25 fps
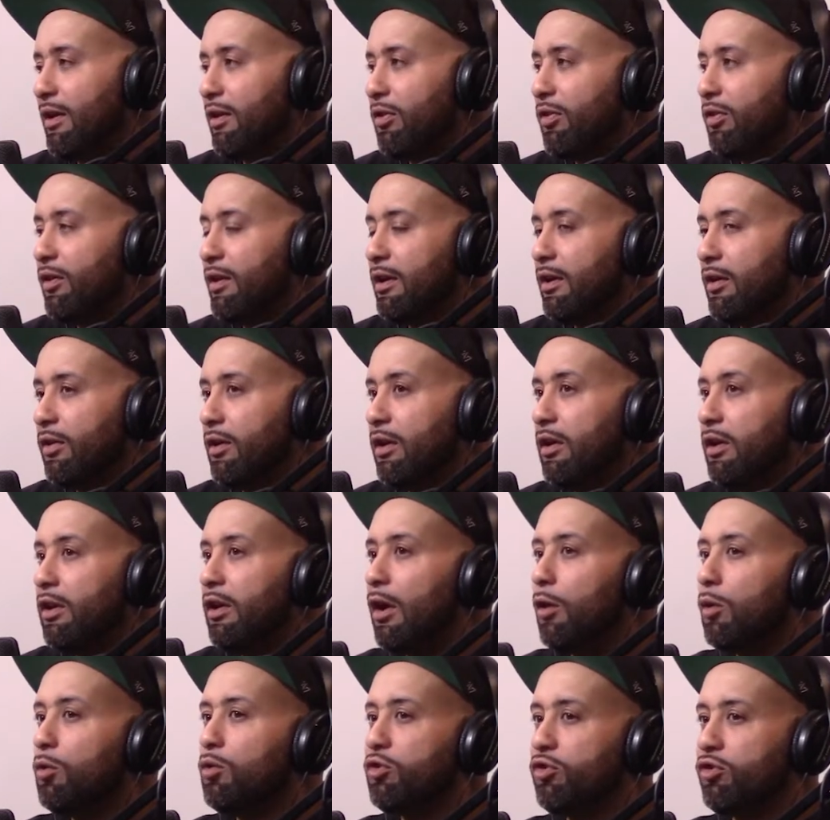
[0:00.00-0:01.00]
there's the the
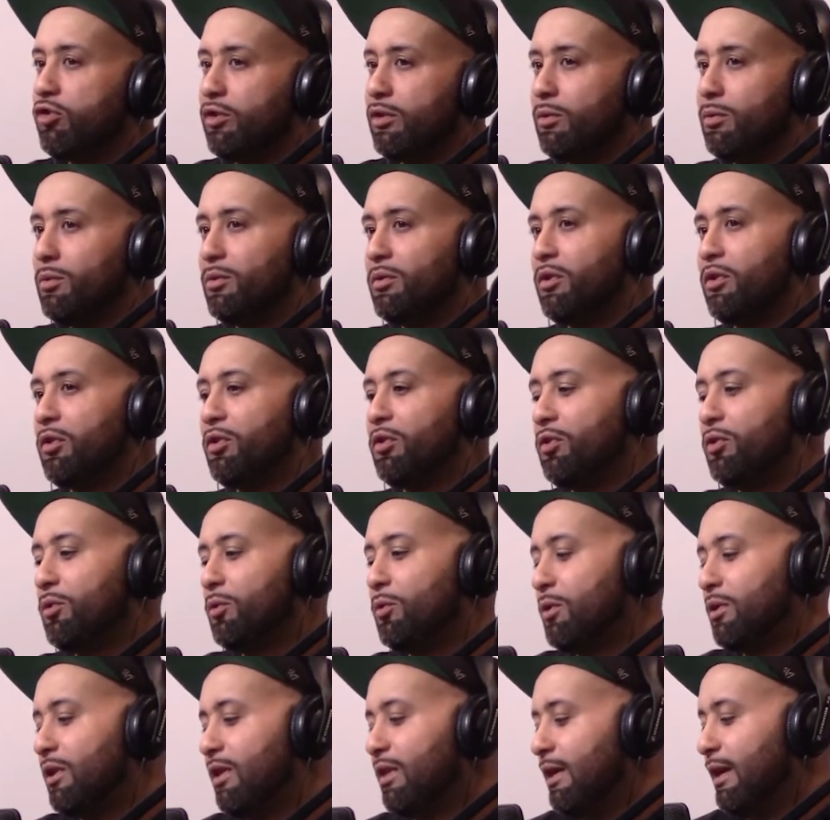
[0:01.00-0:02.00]
notion or the
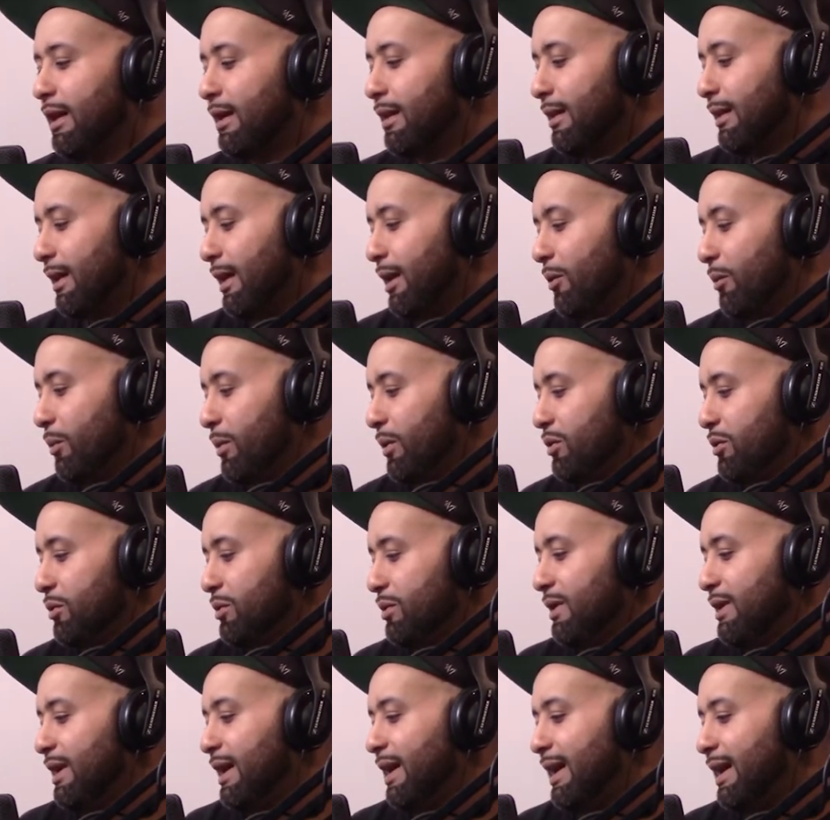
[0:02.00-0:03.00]
thought that like when you
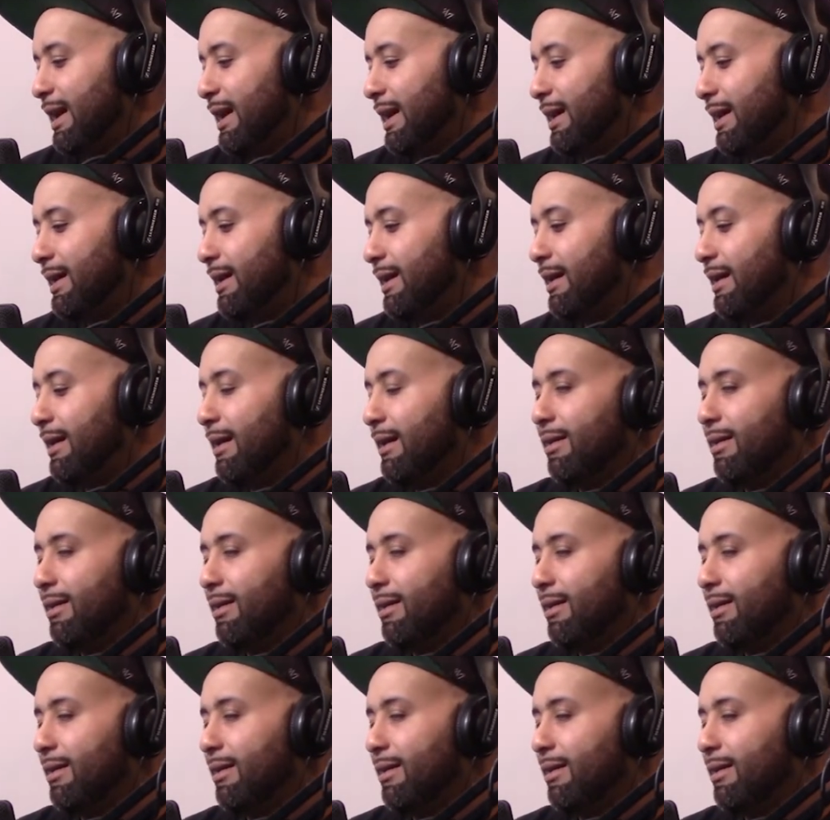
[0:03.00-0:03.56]
die